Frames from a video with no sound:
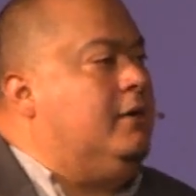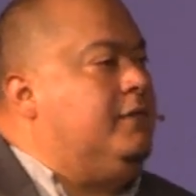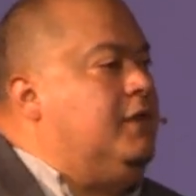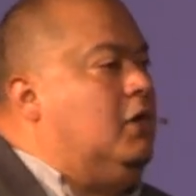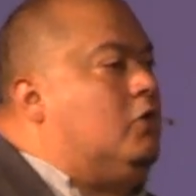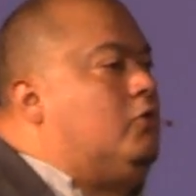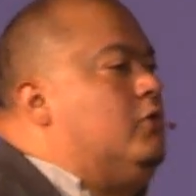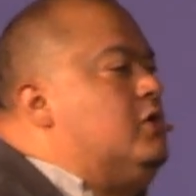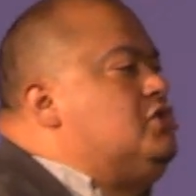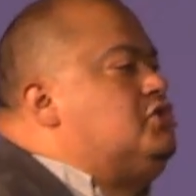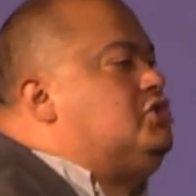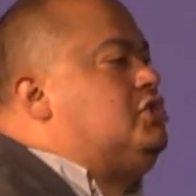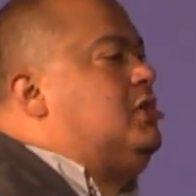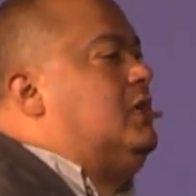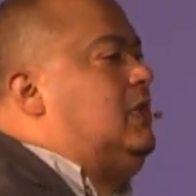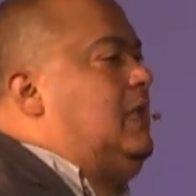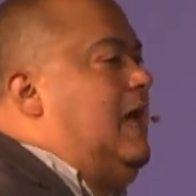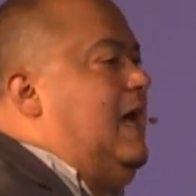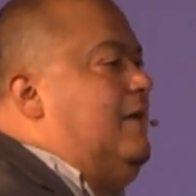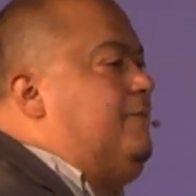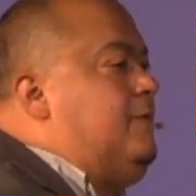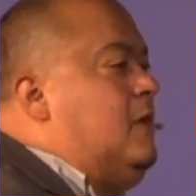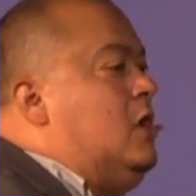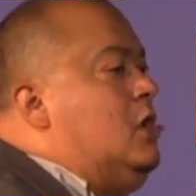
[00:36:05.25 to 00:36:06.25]
the Christian
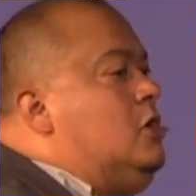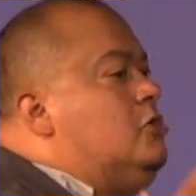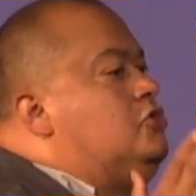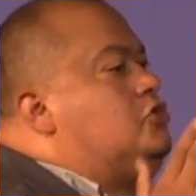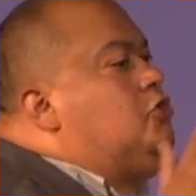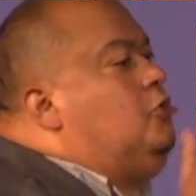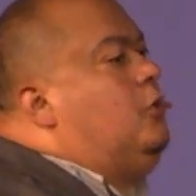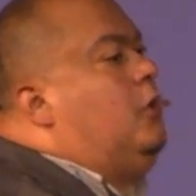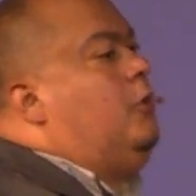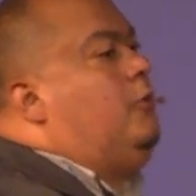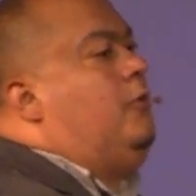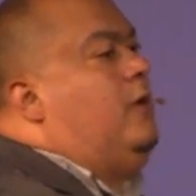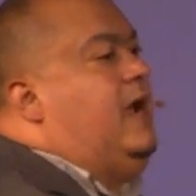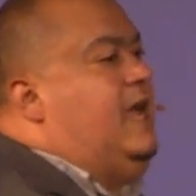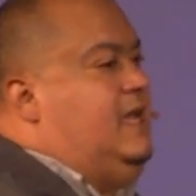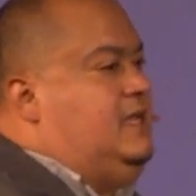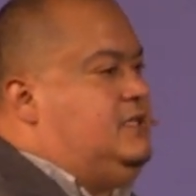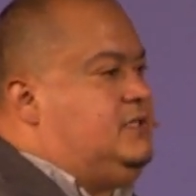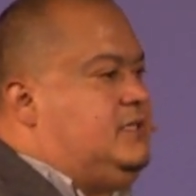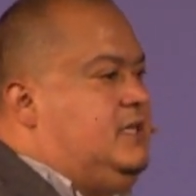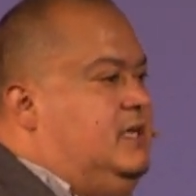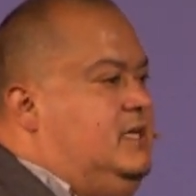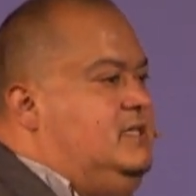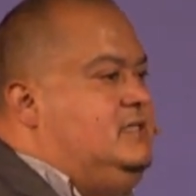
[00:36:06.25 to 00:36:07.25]
life to a
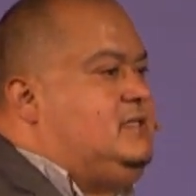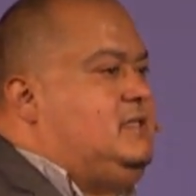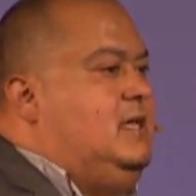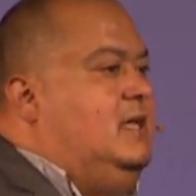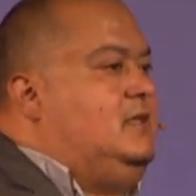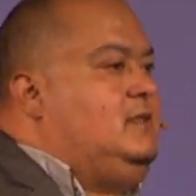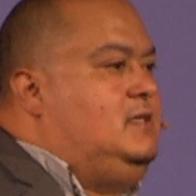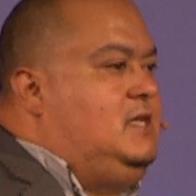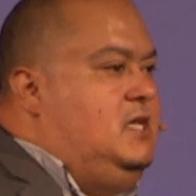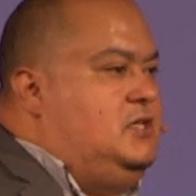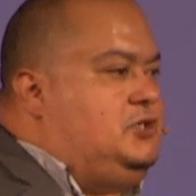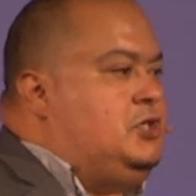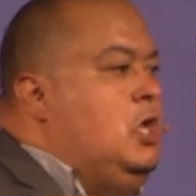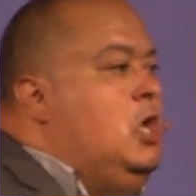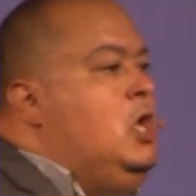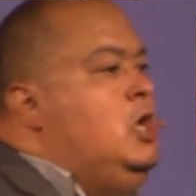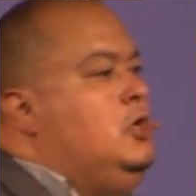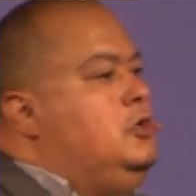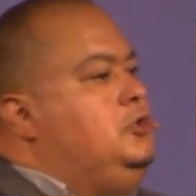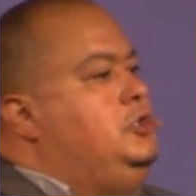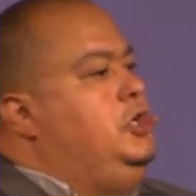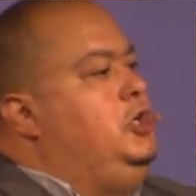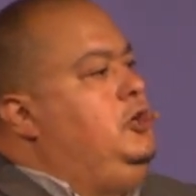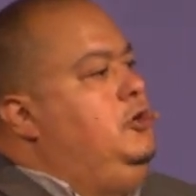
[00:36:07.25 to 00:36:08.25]
race, and he said this
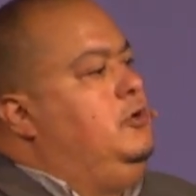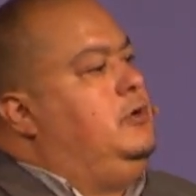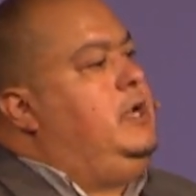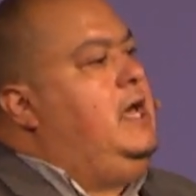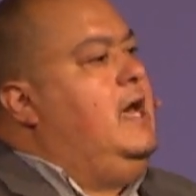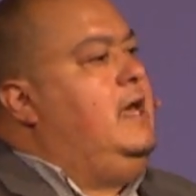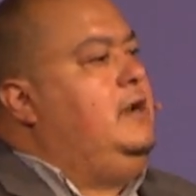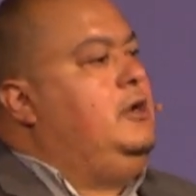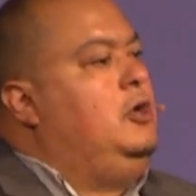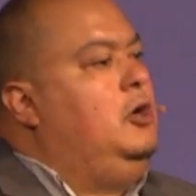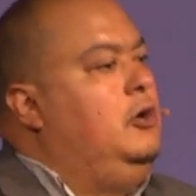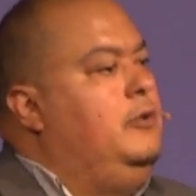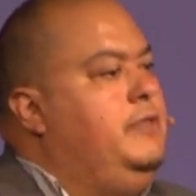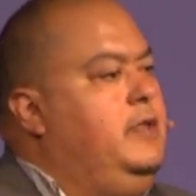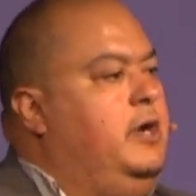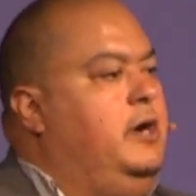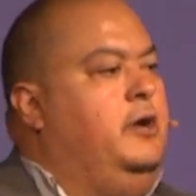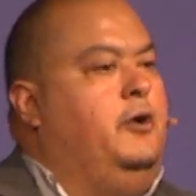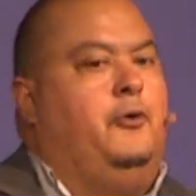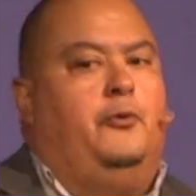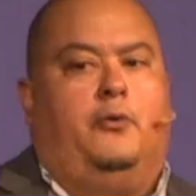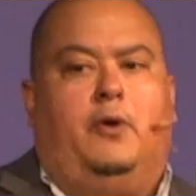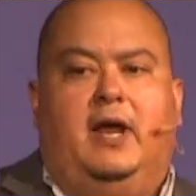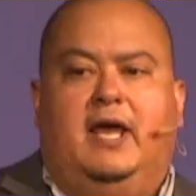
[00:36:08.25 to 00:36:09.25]
Do you not know that in
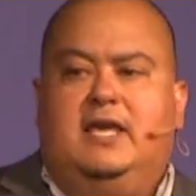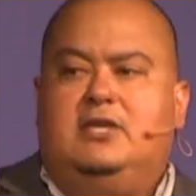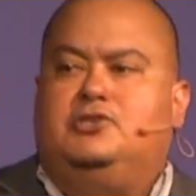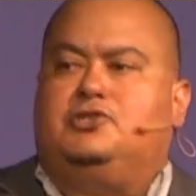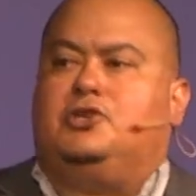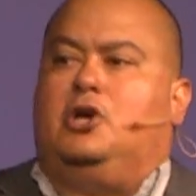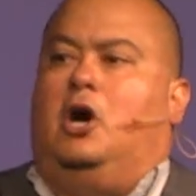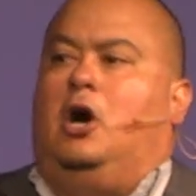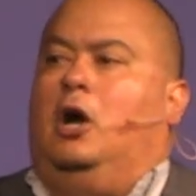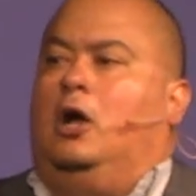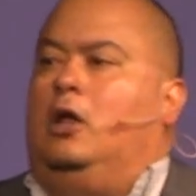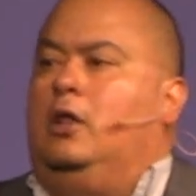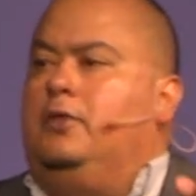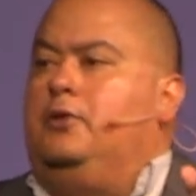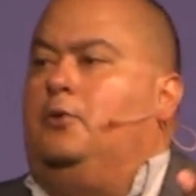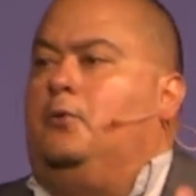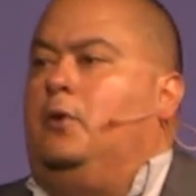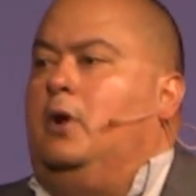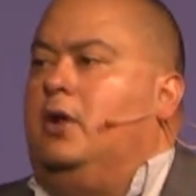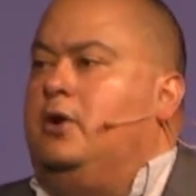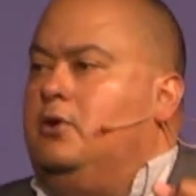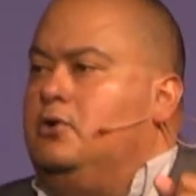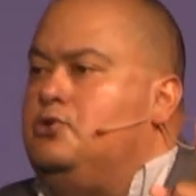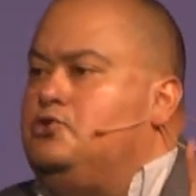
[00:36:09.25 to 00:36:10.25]
a race all the
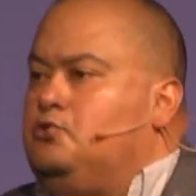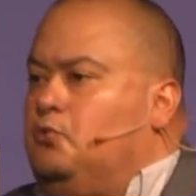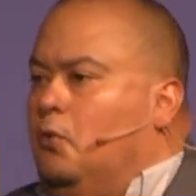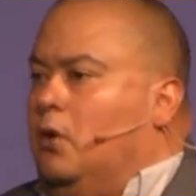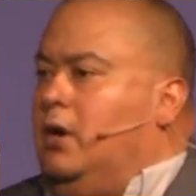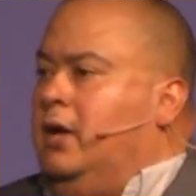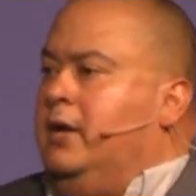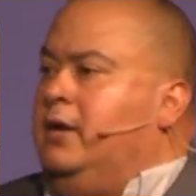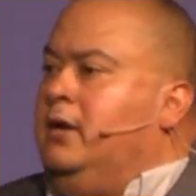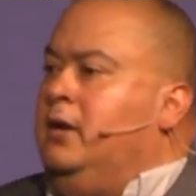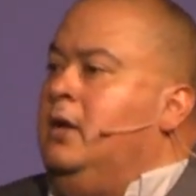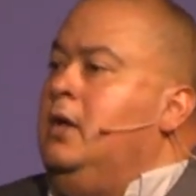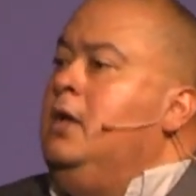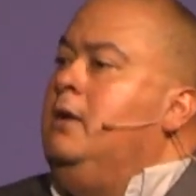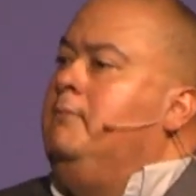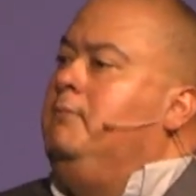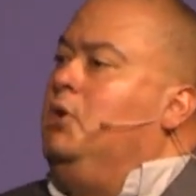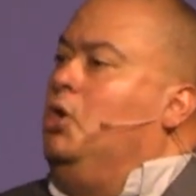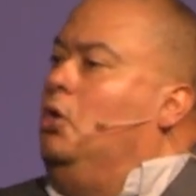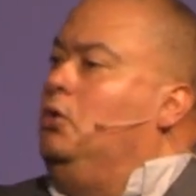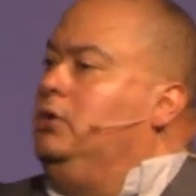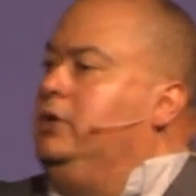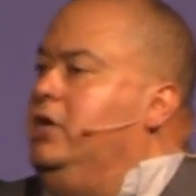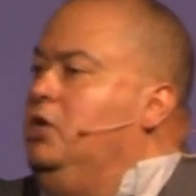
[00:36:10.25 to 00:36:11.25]
runners run, but
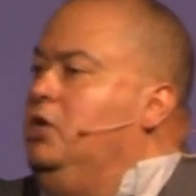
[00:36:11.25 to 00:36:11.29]
only